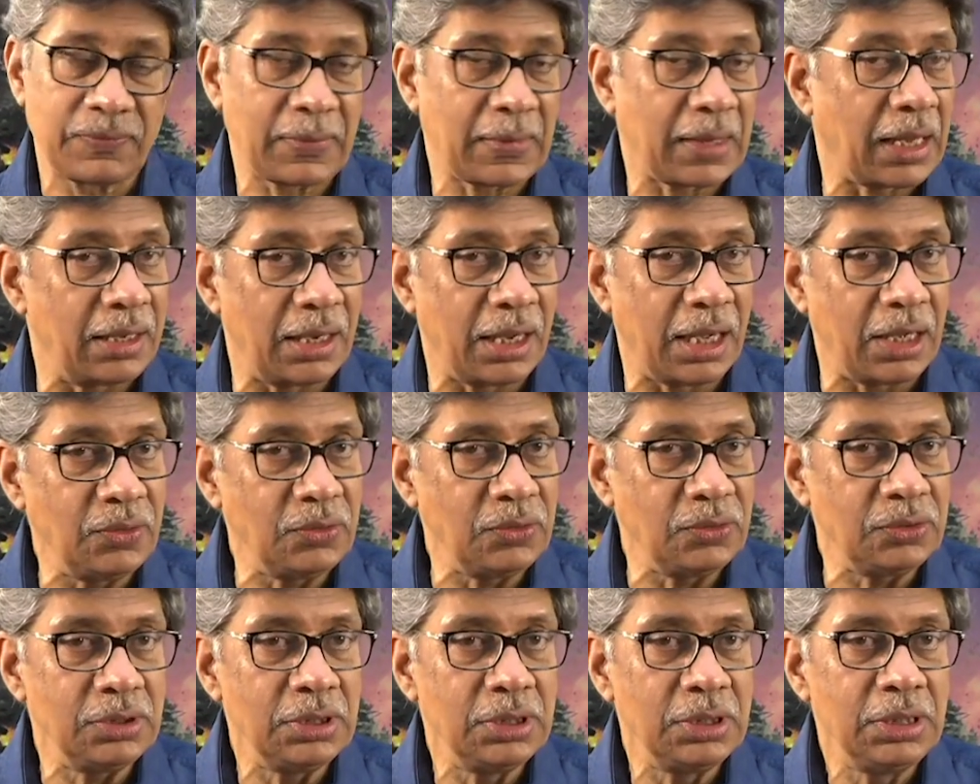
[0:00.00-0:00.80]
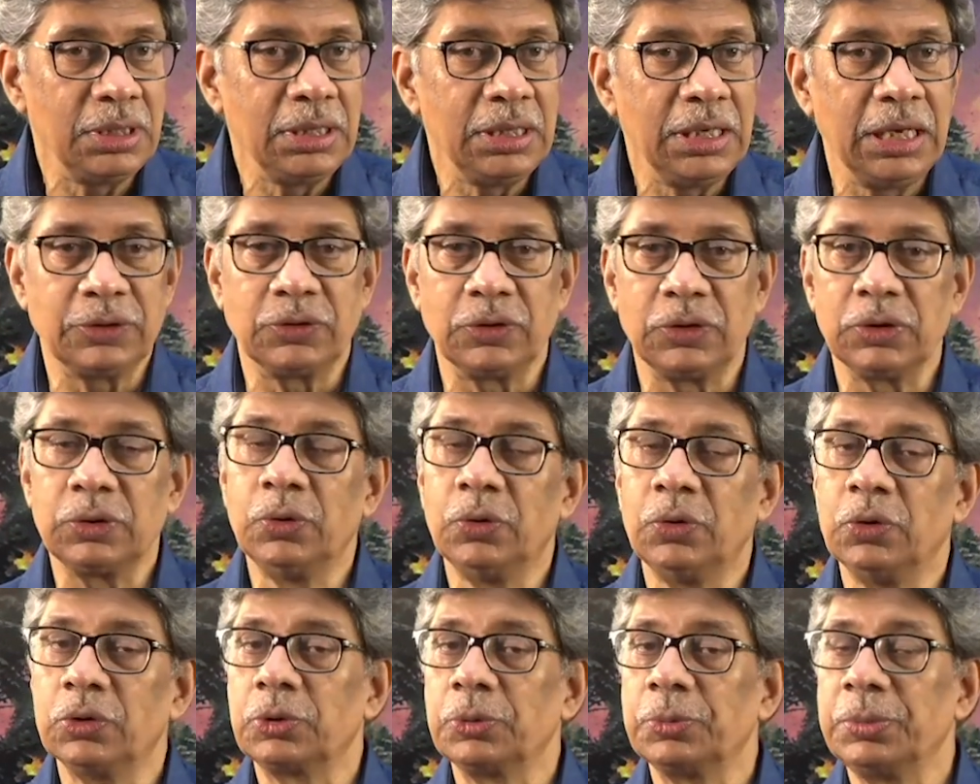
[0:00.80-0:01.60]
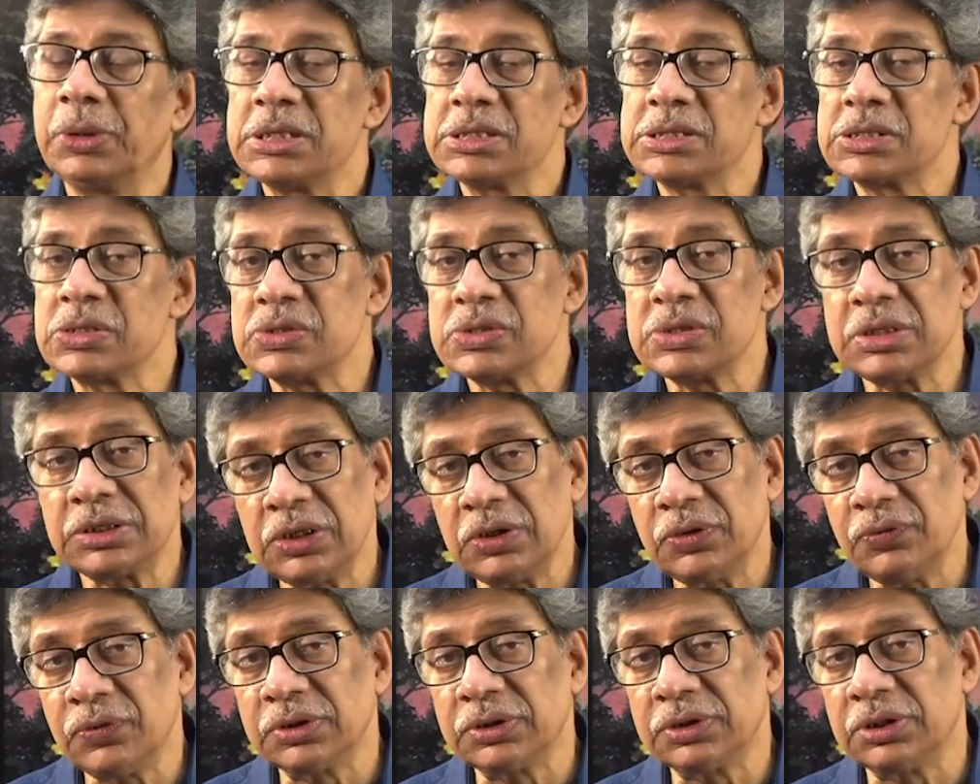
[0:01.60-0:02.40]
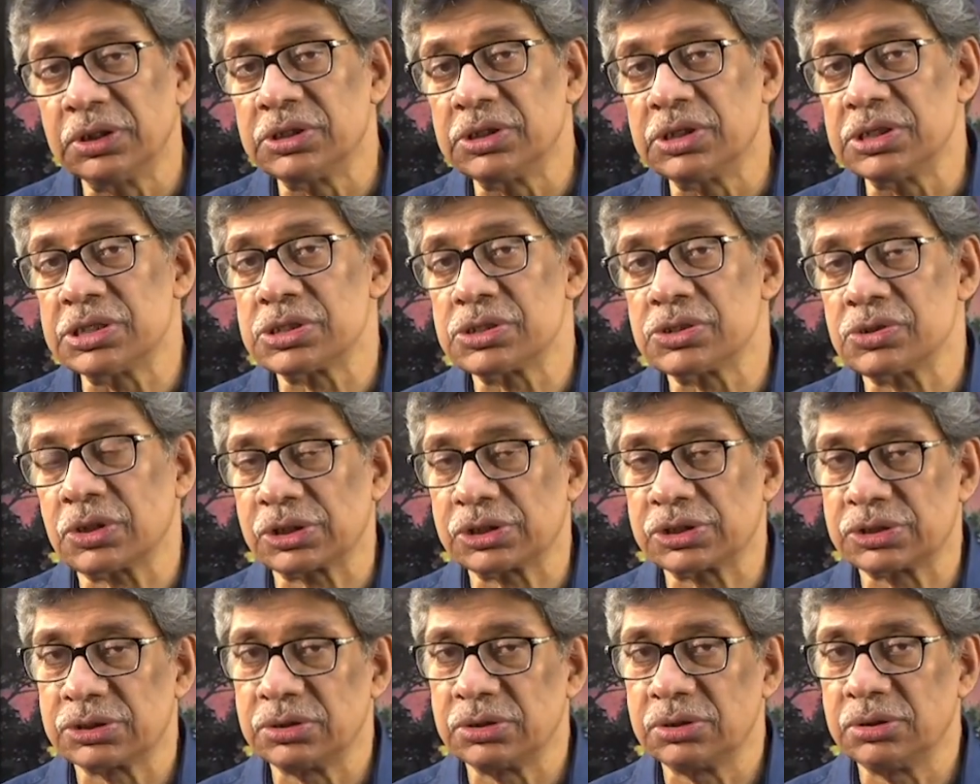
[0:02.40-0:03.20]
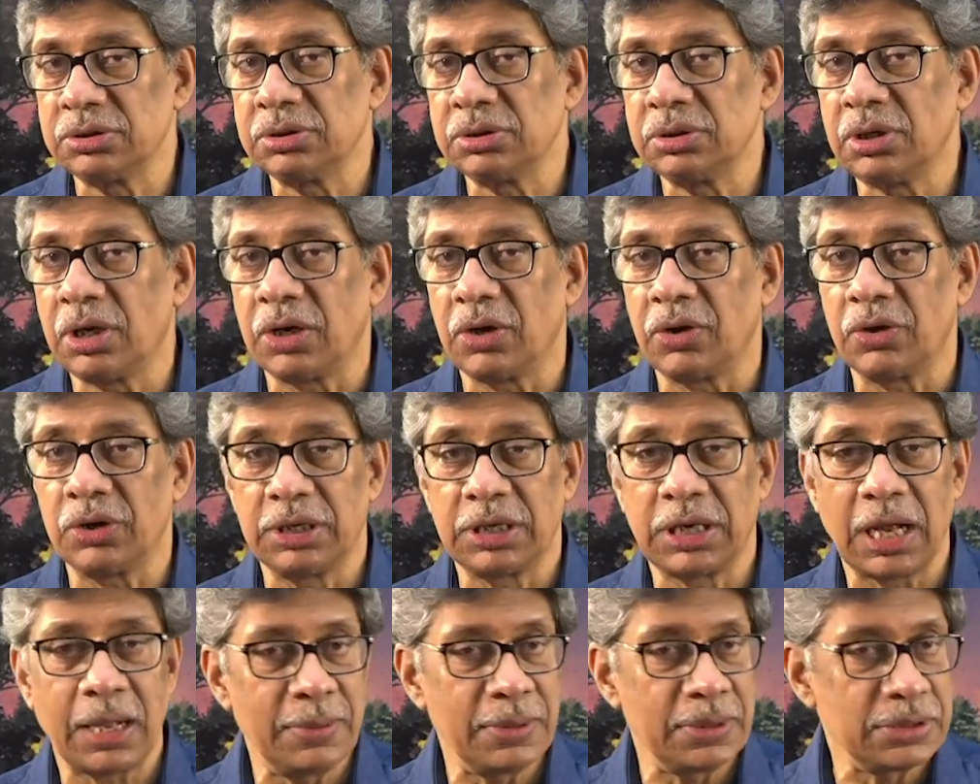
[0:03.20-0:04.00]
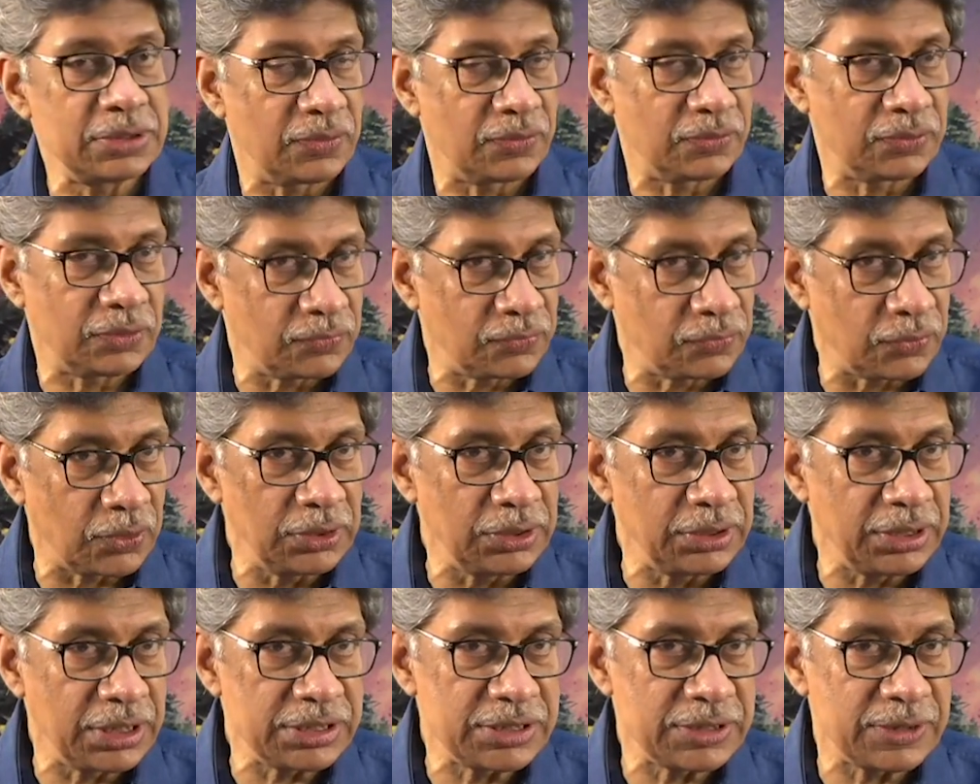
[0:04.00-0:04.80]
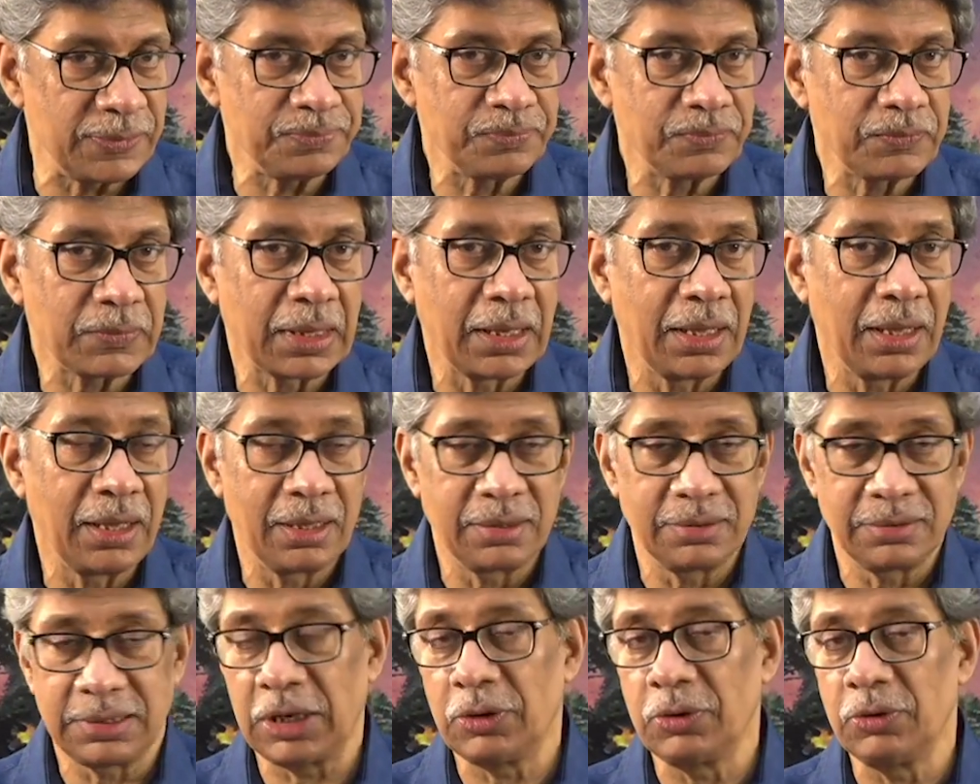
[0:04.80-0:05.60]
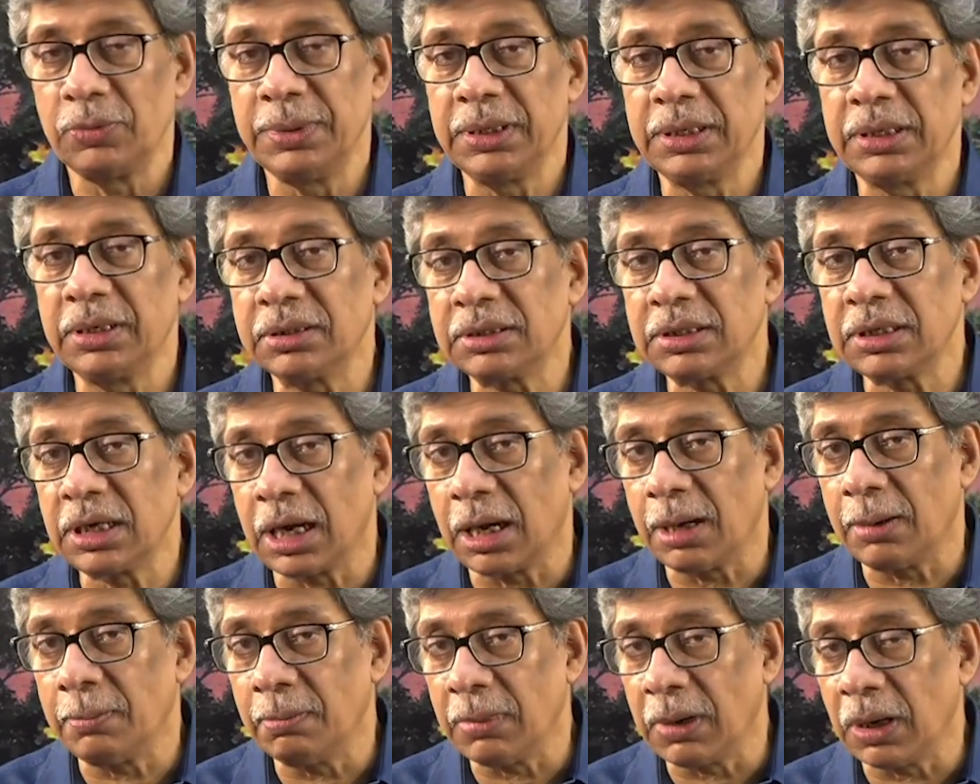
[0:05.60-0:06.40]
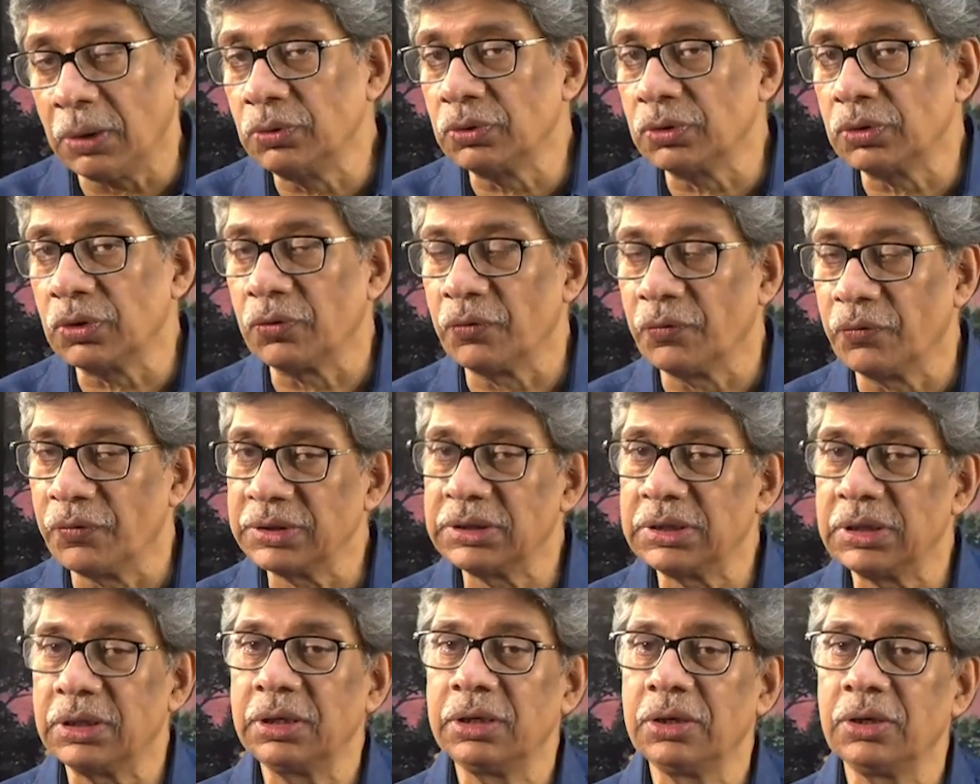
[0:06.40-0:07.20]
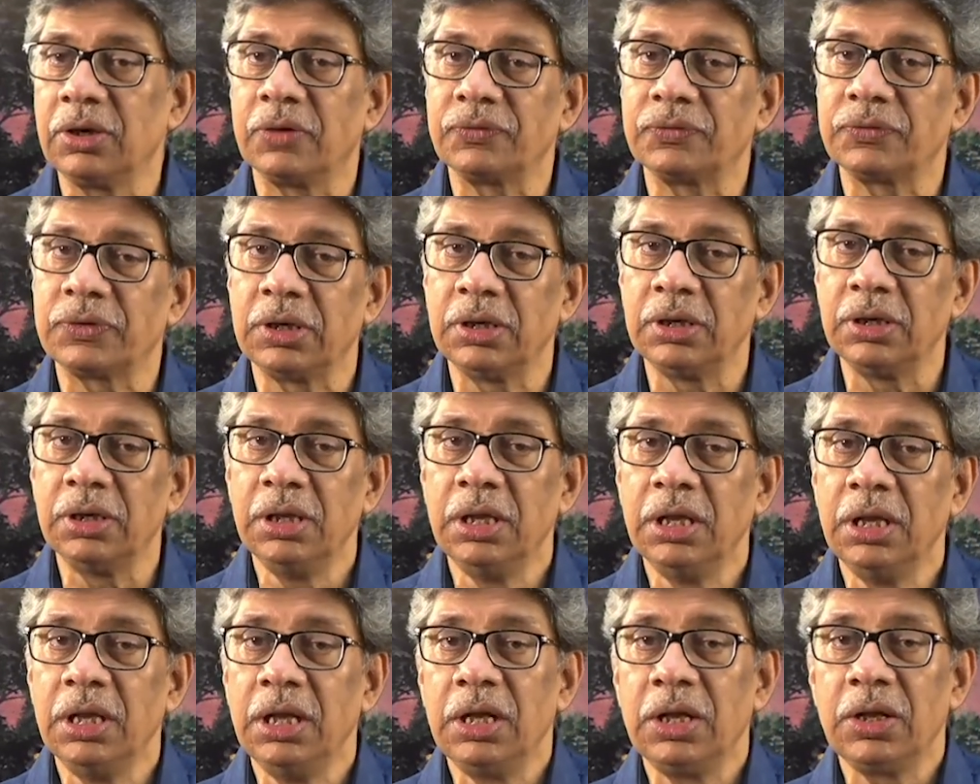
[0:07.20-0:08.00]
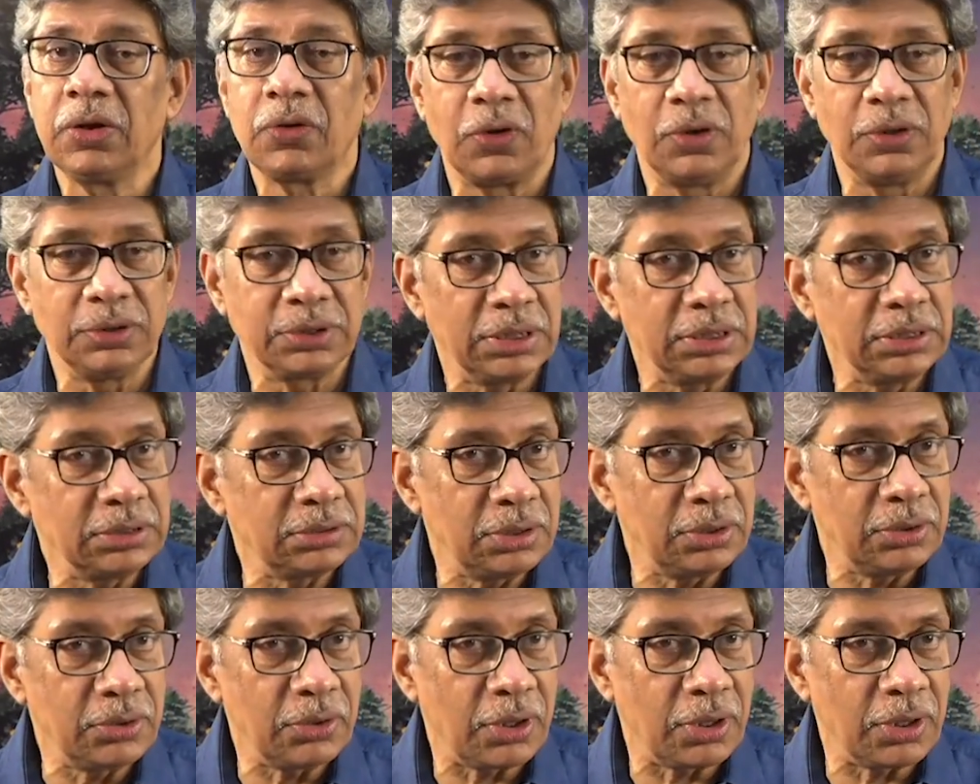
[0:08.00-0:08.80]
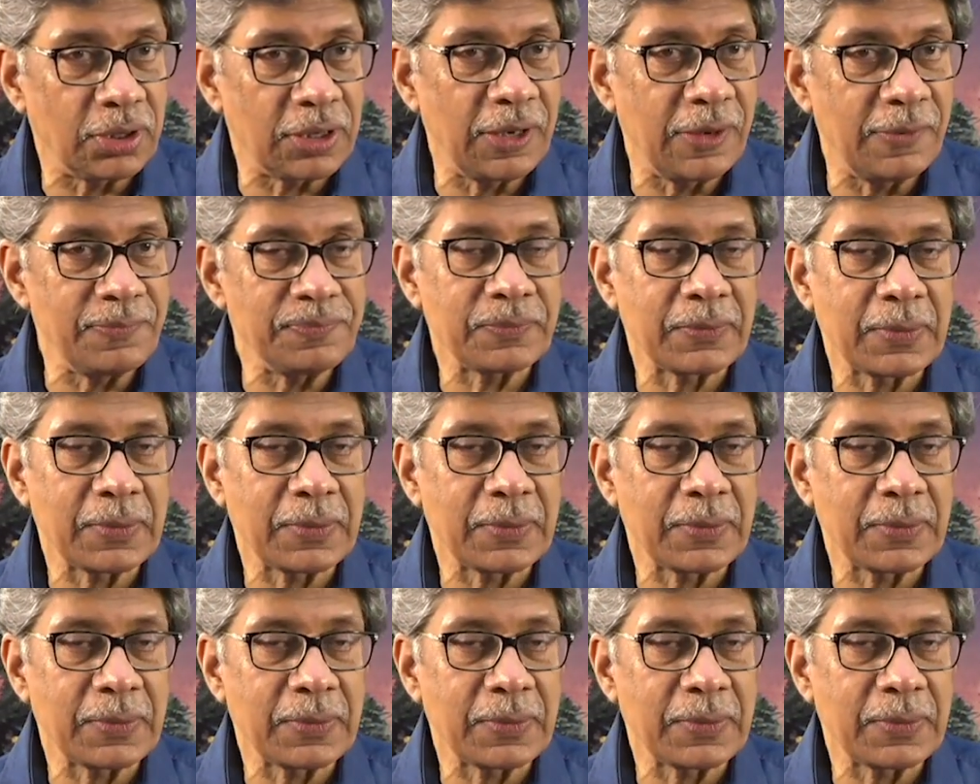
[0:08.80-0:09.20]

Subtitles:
And how? It will go on to be associated with the destruction or damage of the foliage. There will be greater amount of weathering of the continental rock.